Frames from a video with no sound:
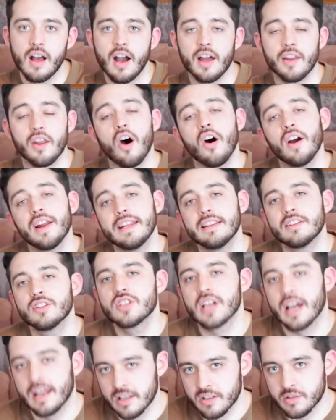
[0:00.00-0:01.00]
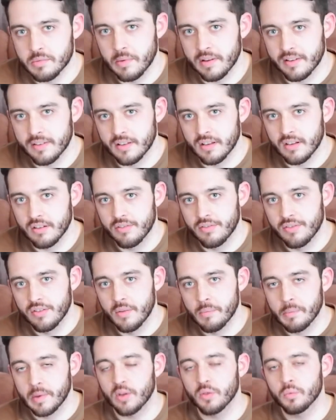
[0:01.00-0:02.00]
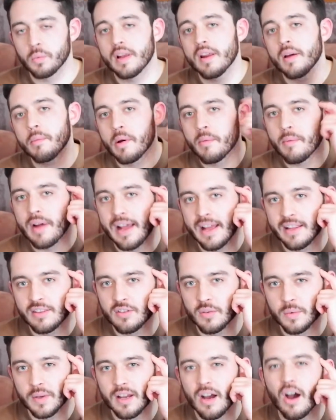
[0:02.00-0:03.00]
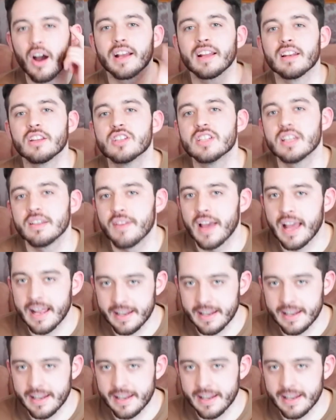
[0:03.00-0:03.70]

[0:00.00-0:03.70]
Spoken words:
and I need to challenge myself, because when I put my head to it, I can achieve